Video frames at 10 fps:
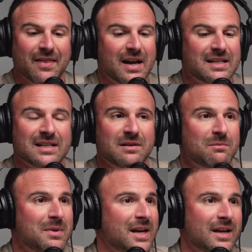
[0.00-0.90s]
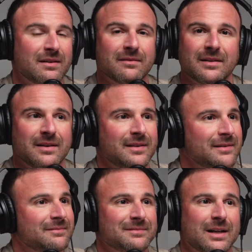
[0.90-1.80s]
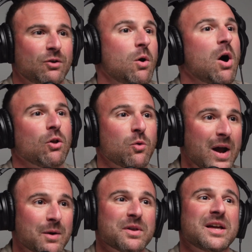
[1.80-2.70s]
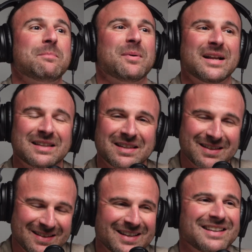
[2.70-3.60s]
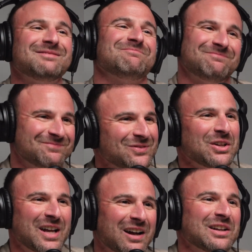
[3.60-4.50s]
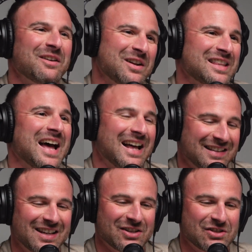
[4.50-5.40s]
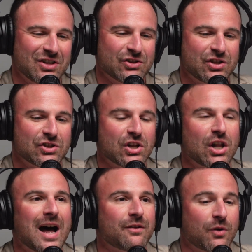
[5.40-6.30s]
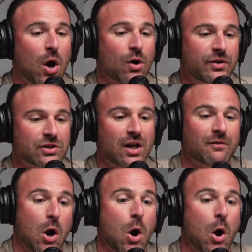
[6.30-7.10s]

And that doesn't mean I don't go all the way with it, but I'll leave it at that. There's a lot of